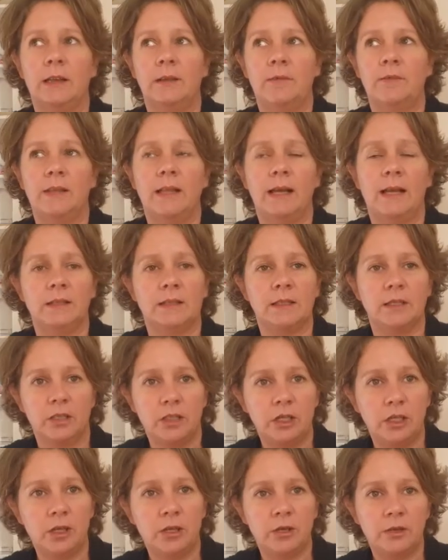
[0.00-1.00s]
to give you that
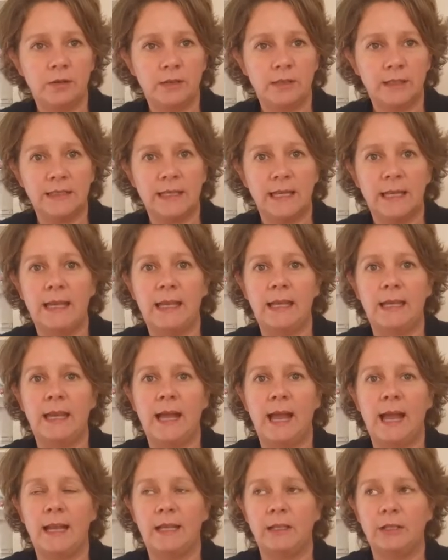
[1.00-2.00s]

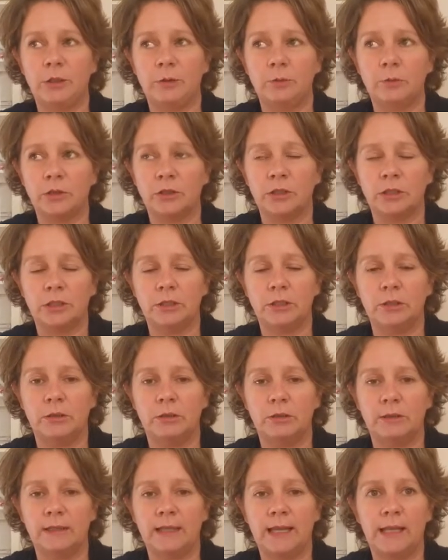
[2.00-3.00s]
security and you want to